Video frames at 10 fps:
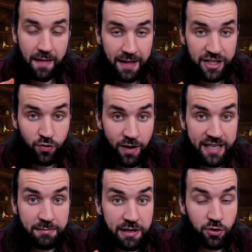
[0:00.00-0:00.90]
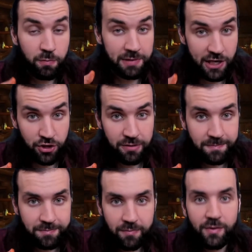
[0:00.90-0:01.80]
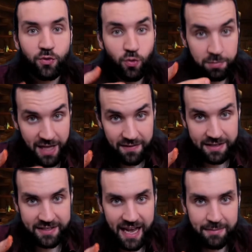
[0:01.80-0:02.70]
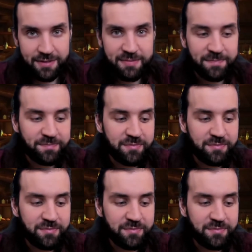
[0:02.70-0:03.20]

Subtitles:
And that's why it brings you pleasure to play these games.